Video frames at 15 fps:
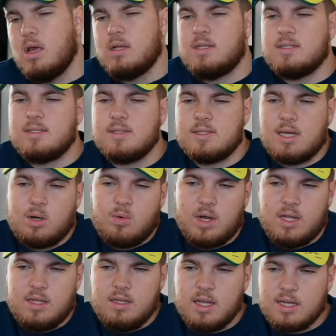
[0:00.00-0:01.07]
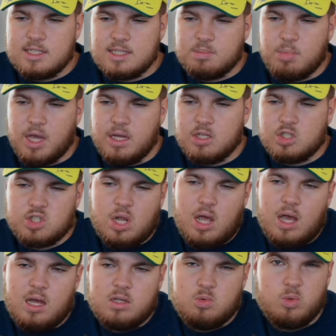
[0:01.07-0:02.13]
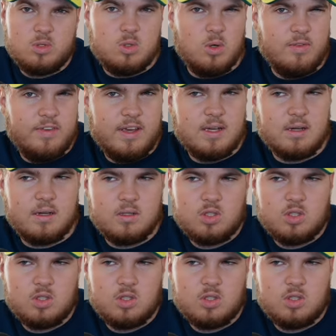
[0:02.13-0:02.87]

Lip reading: This is our index page, and what do you think?